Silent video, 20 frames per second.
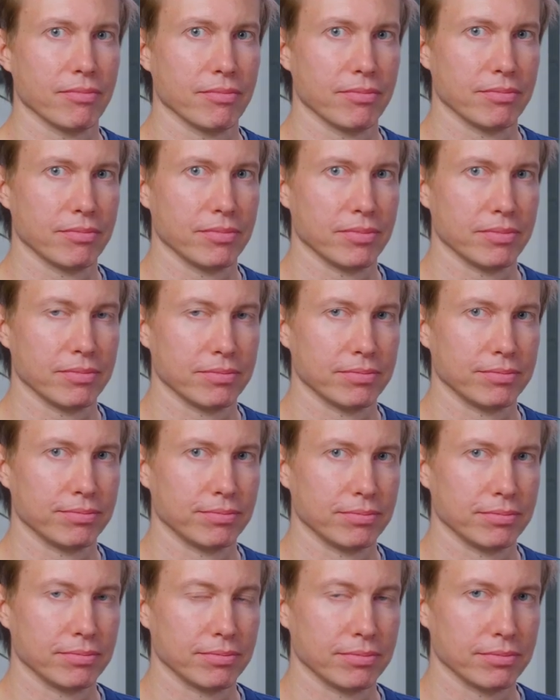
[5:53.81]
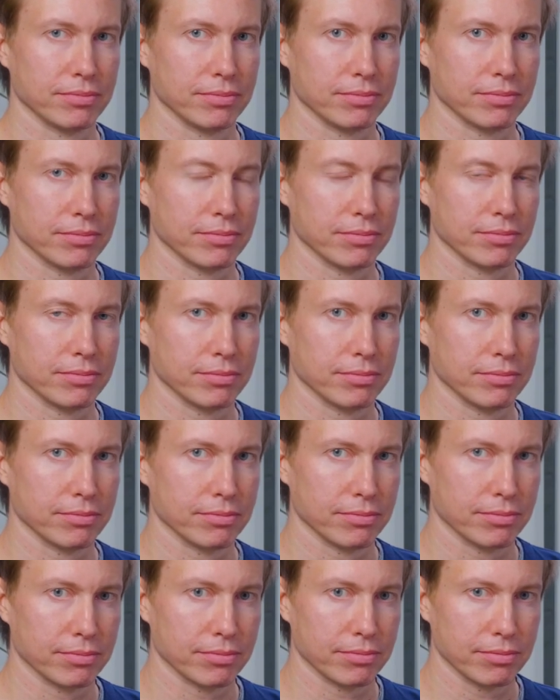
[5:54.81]

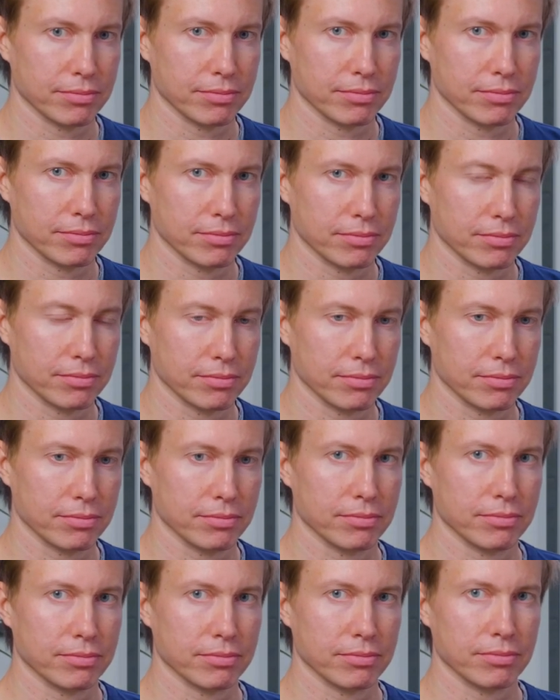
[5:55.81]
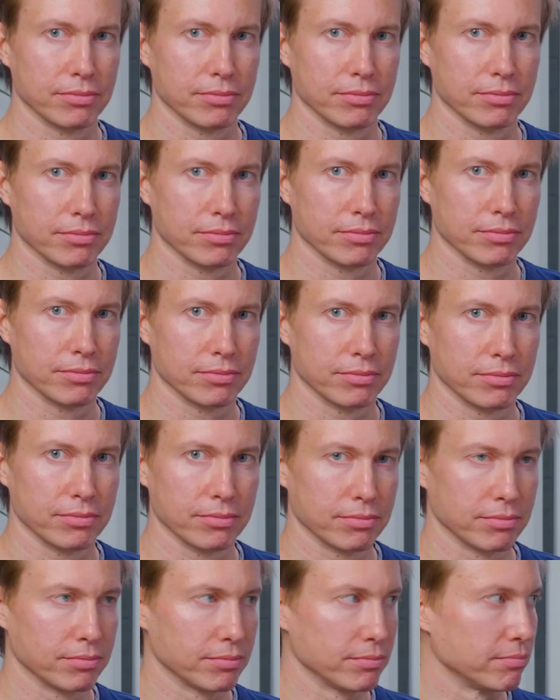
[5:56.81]

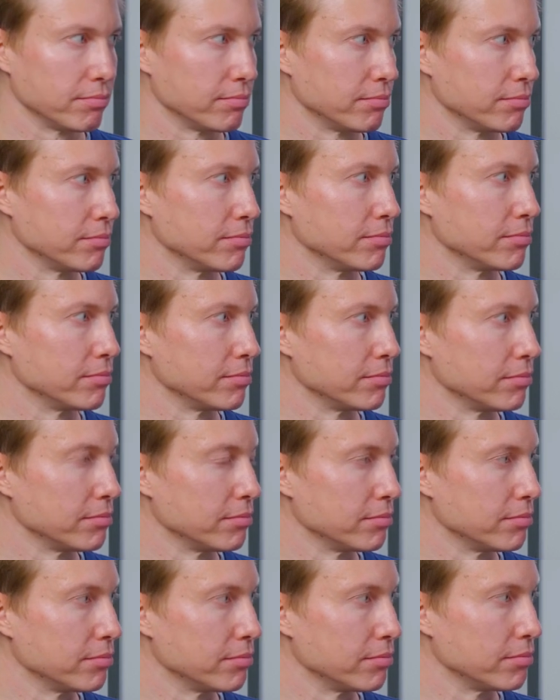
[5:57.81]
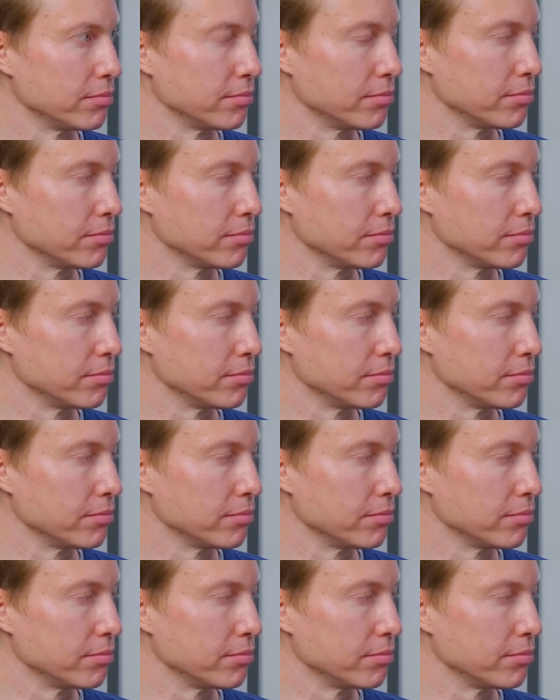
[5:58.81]
The person shown says nothing.